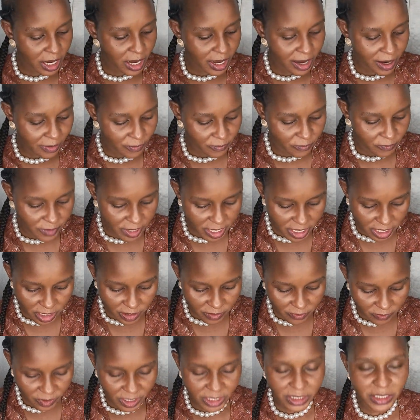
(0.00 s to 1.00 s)
are very
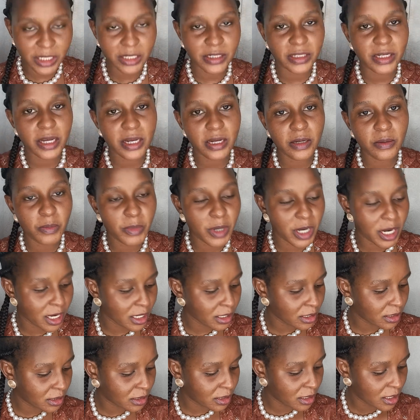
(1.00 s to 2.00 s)
versatile
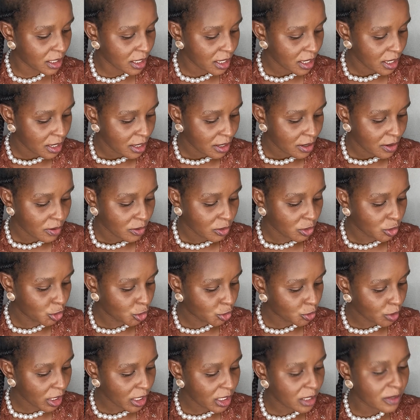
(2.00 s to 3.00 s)
bags,
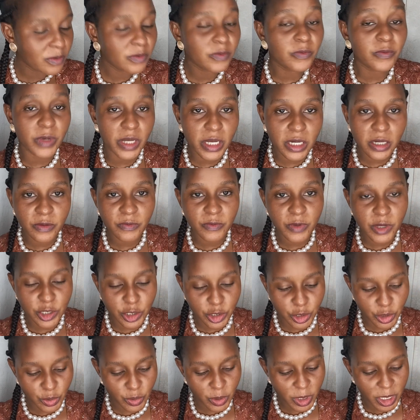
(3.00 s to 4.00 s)
usually very,
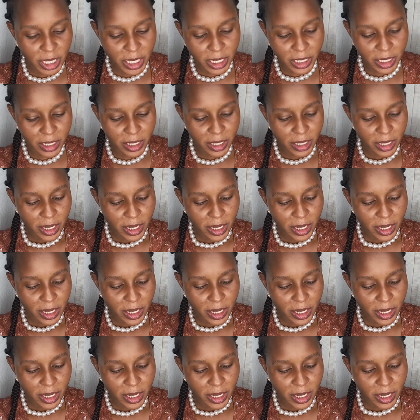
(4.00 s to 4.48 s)
very unique.